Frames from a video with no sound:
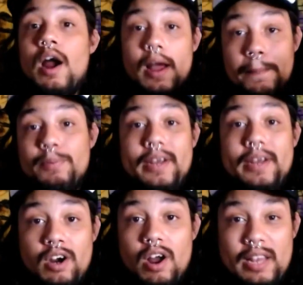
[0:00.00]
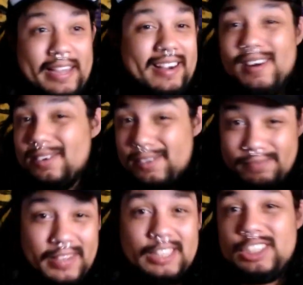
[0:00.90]
pretty girl, like an
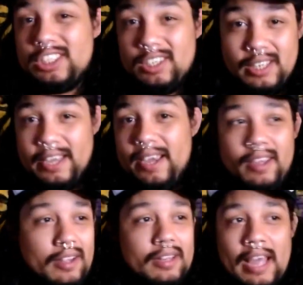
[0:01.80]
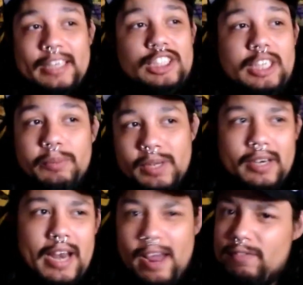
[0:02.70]
unconventionally, like she would
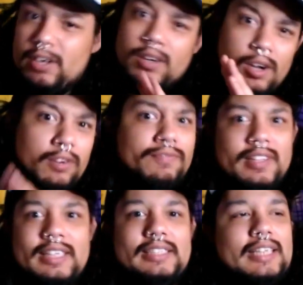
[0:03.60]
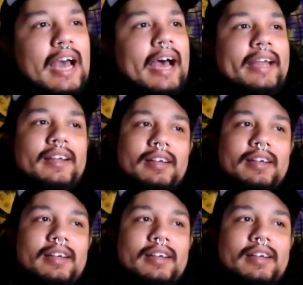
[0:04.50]
never go for this guy.